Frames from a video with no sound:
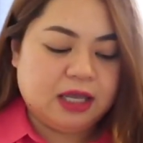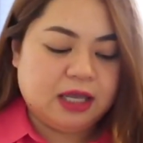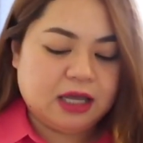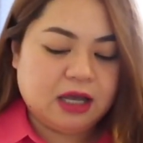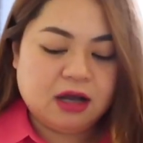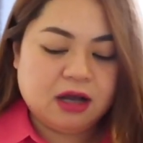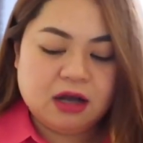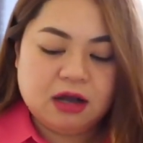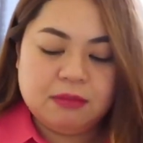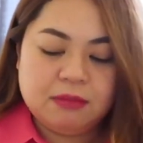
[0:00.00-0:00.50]

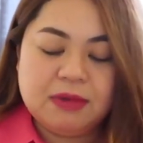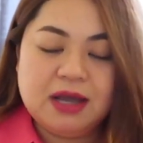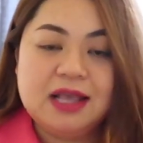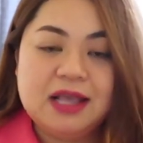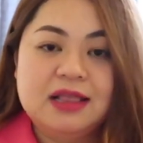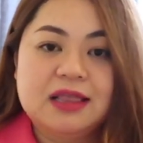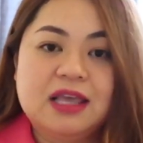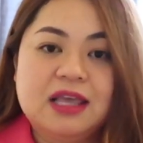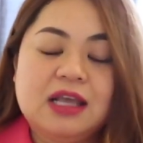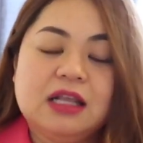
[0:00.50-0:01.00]

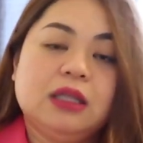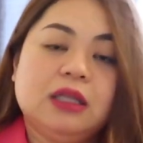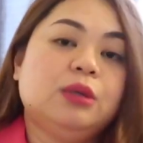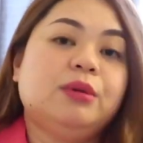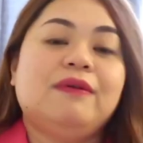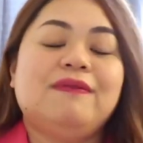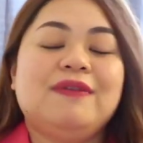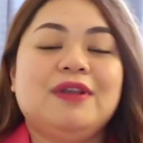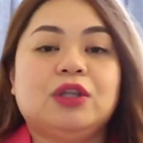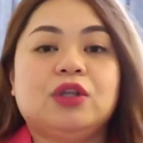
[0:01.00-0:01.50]
I think
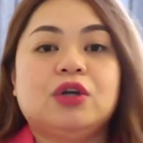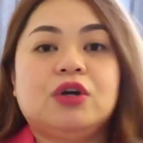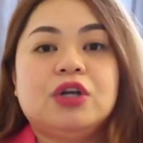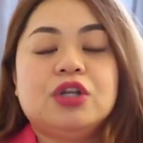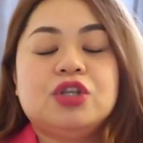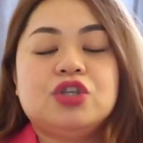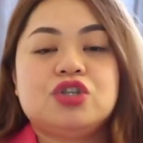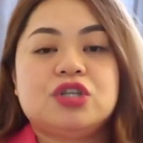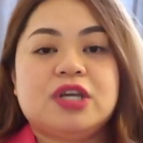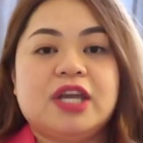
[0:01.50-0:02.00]
Louis
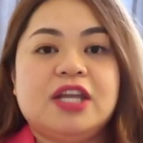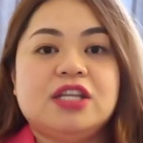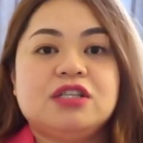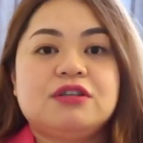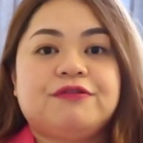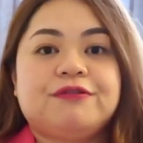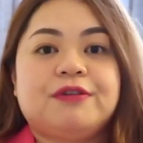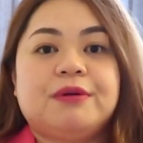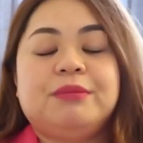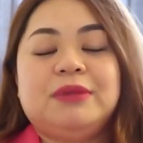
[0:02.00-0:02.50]
Vuitton
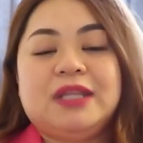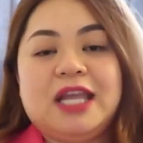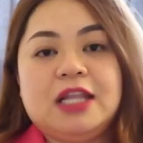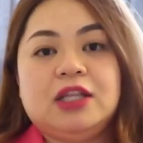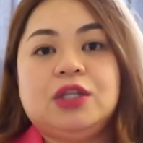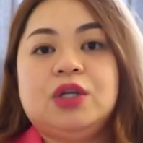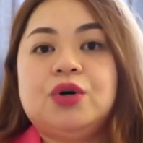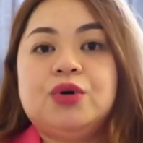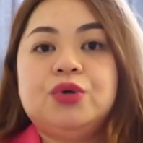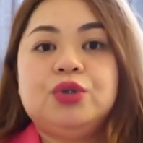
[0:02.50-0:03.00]
changed from
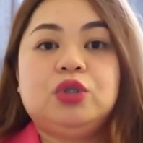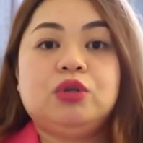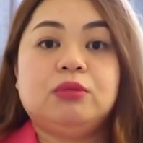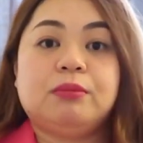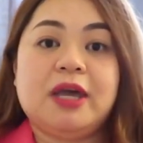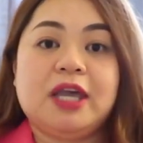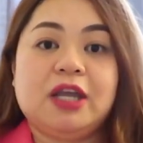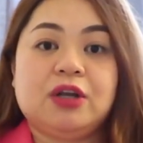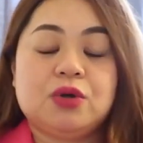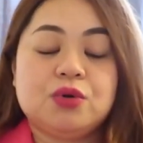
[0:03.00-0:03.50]
date code to
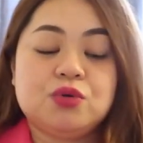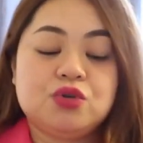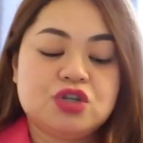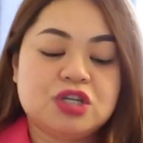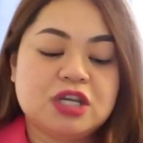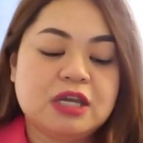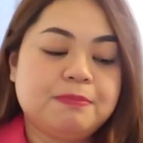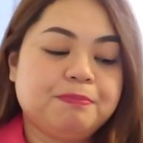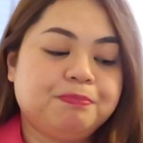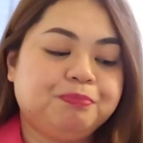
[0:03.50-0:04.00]

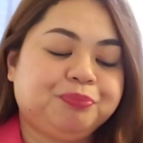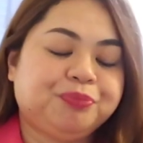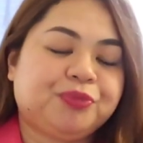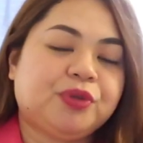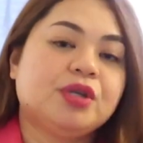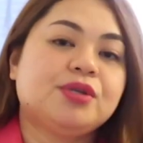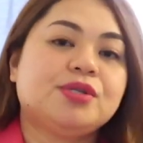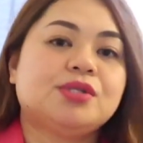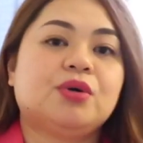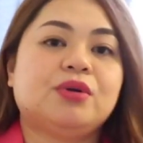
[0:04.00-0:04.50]
microchip.
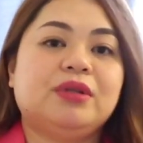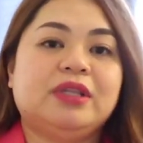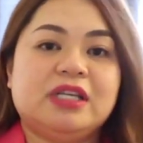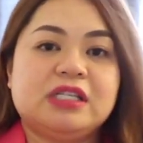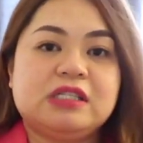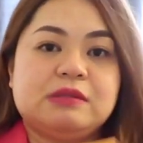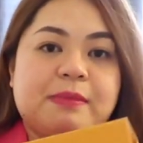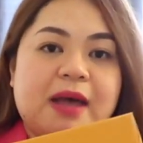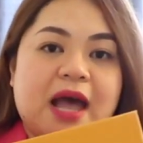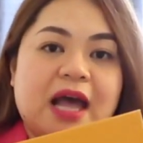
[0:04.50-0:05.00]
So
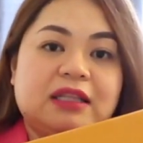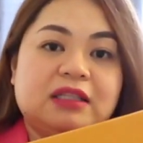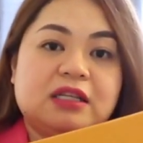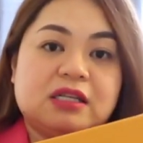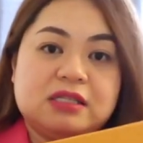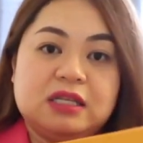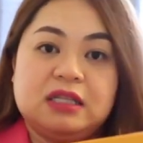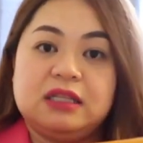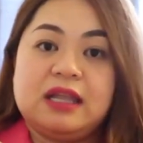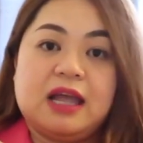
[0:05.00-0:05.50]
this bag
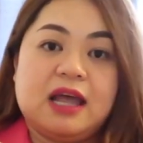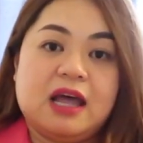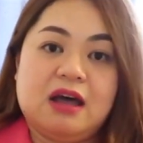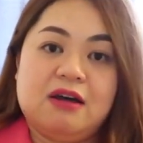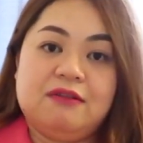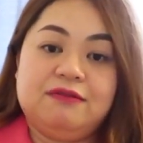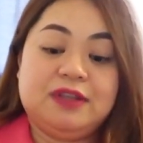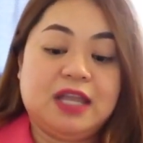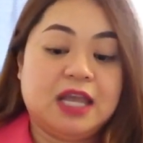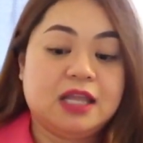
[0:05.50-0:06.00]
doesn't
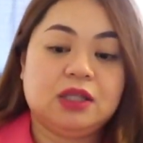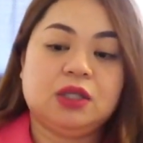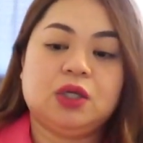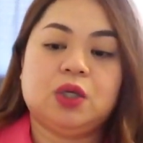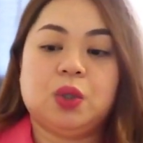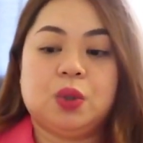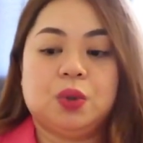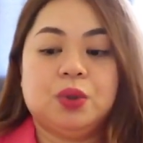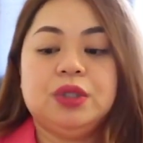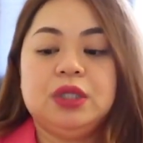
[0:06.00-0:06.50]
have date
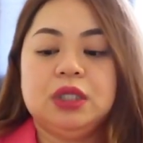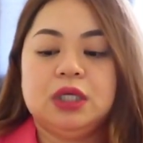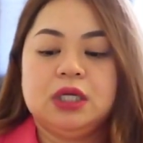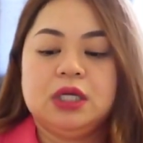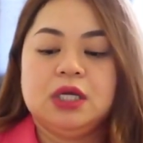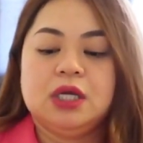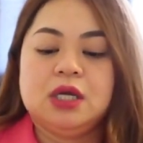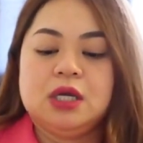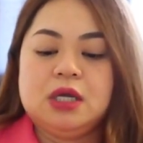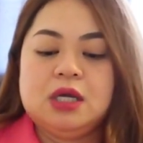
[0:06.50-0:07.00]
code.
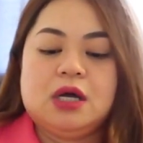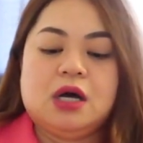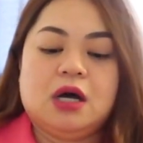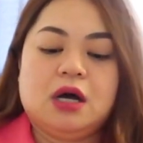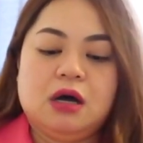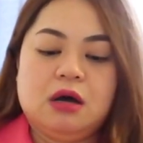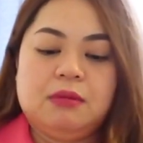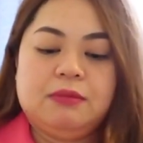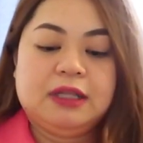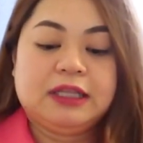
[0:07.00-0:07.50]

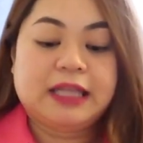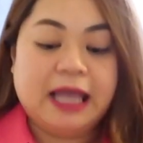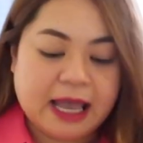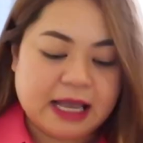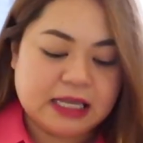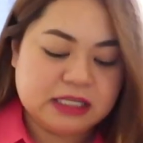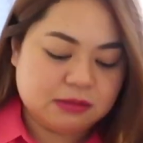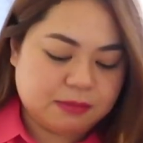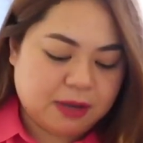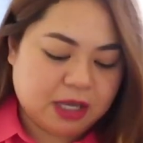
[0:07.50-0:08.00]
It
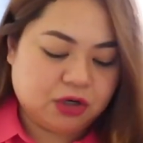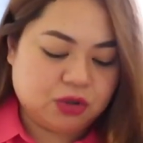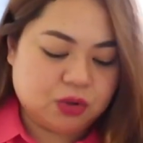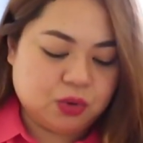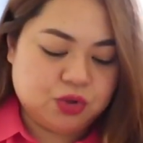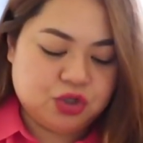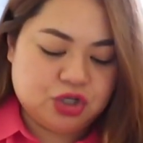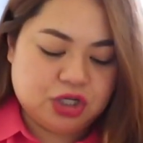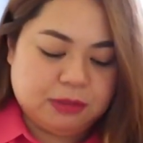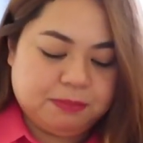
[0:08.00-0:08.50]
has
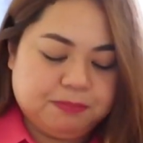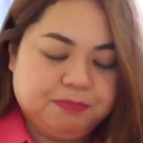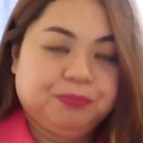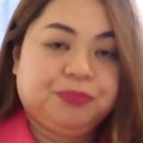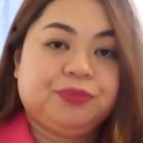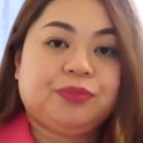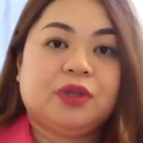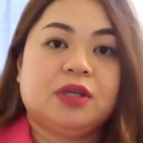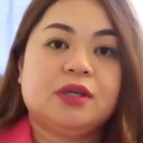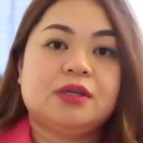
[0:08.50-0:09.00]
microchip.
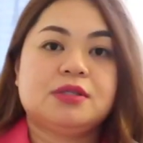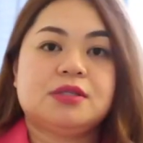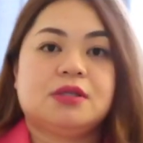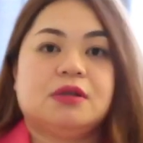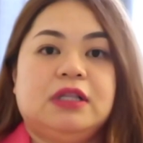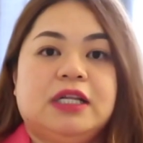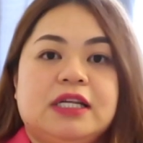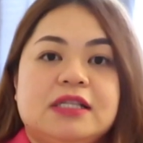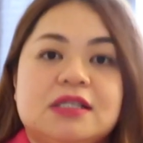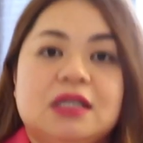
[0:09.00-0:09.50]

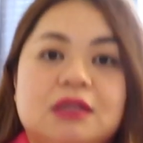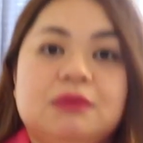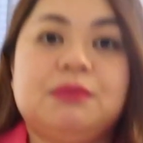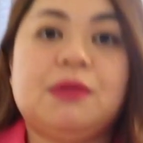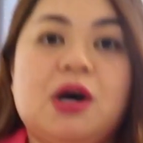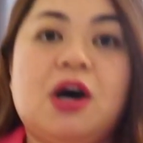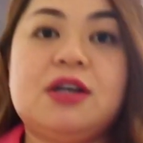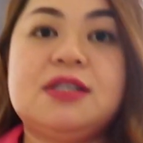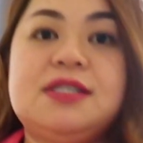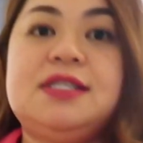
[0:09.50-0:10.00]
So let's
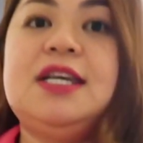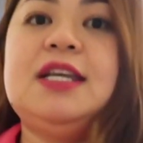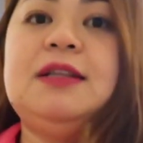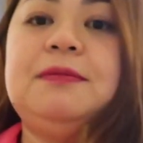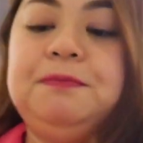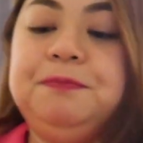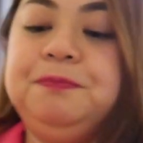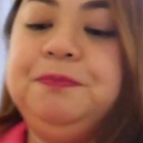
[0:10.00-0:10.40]
unbox it.